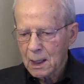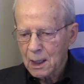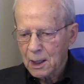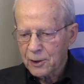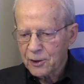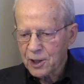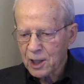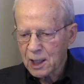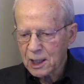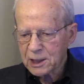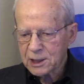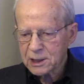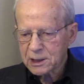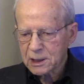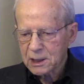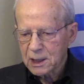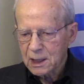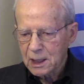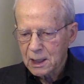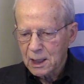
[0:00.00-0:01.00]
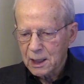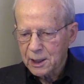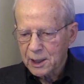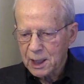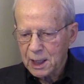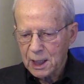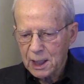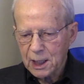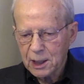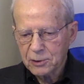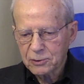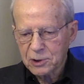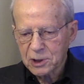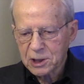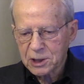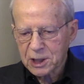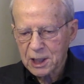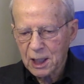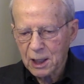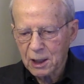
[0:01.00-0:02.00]
Thus, the
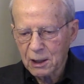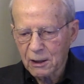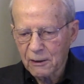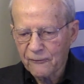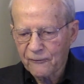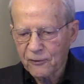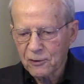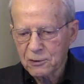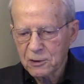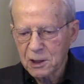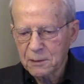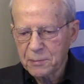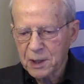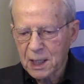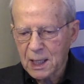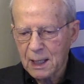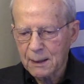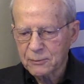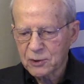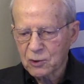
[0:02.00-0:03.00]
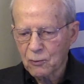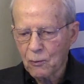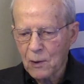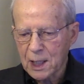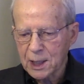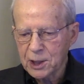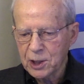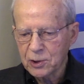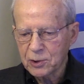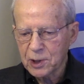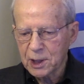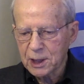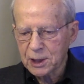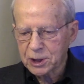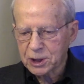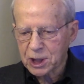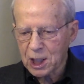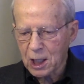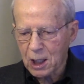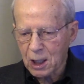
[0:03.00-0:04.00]
intracellular fluid becomes 1
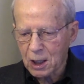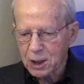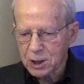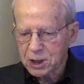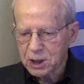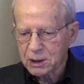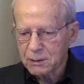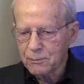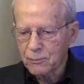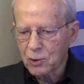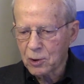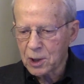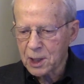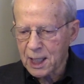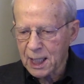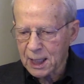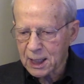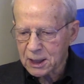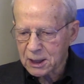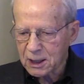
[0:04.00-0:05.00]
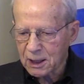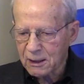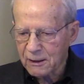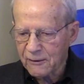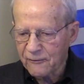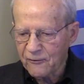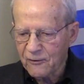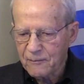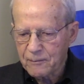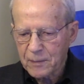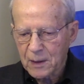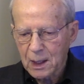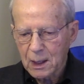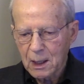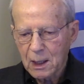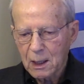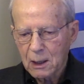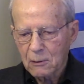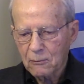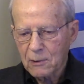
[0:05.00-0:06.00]
unit charge more negative
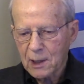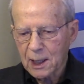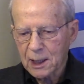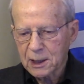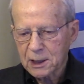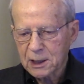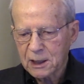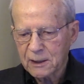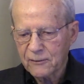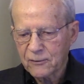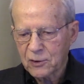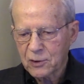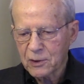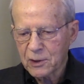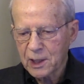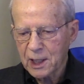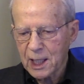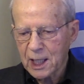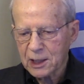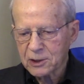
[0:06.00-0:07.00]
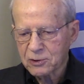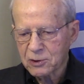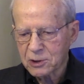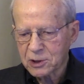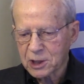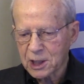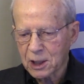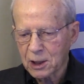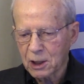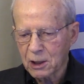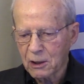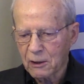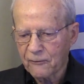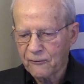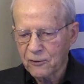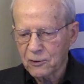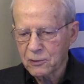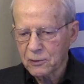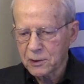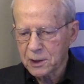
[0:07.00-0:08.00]
relative to the extracellular
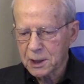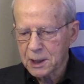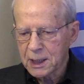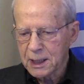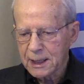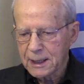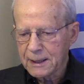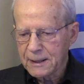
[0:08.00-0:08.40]
fluid.